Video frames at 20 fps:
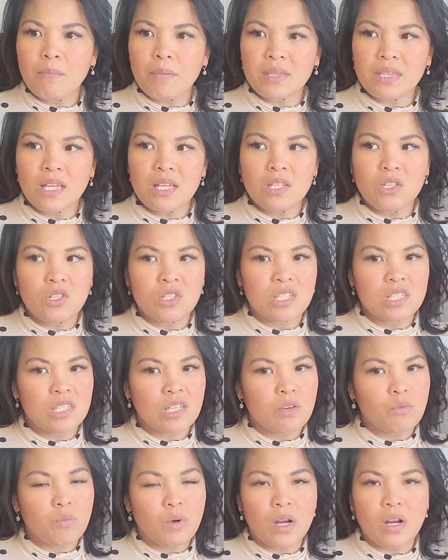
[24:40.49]
but then you just
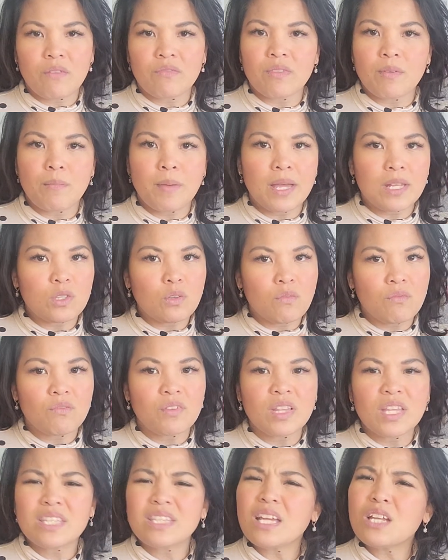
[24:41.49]
like right off the bat don't
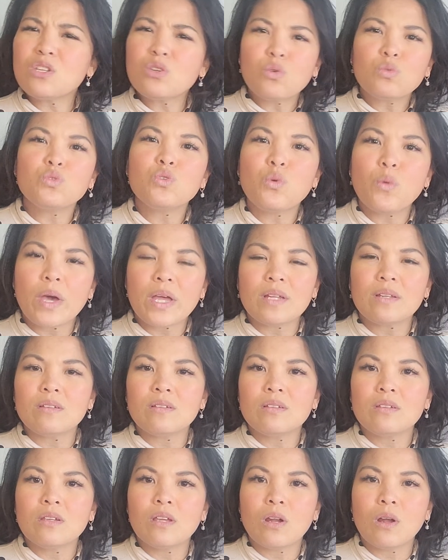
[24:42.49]
feel it, then don't do it.
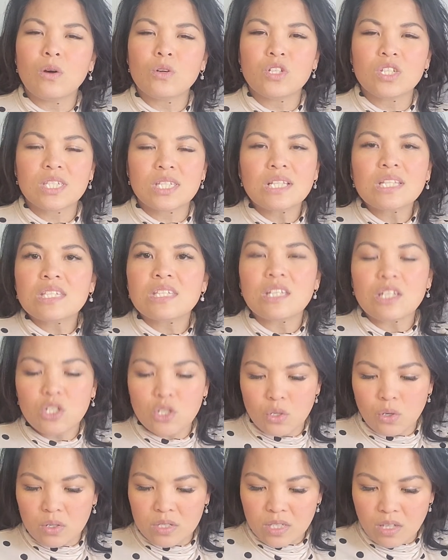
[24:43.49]
You know, just listen
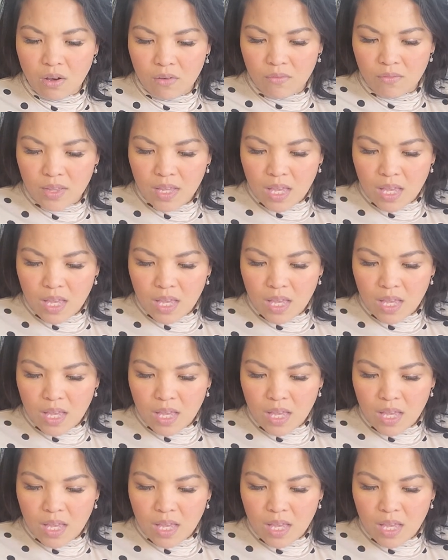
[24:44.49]
to yourself.